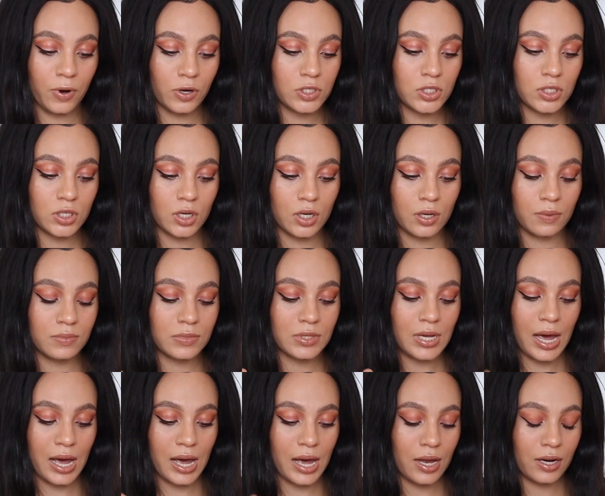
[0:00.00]

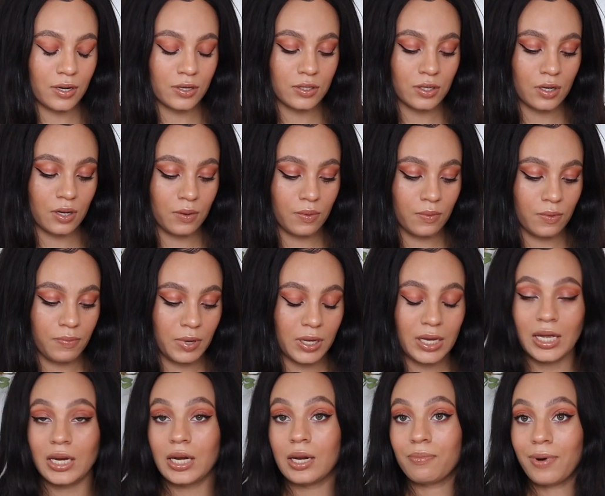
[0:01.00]
bottoms and
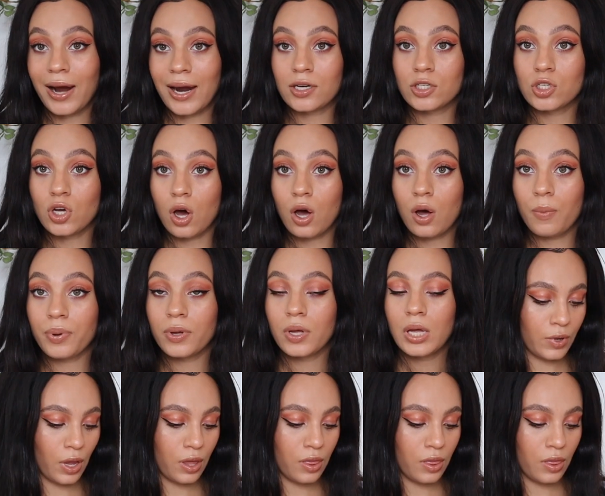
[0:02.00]
bikini brand top.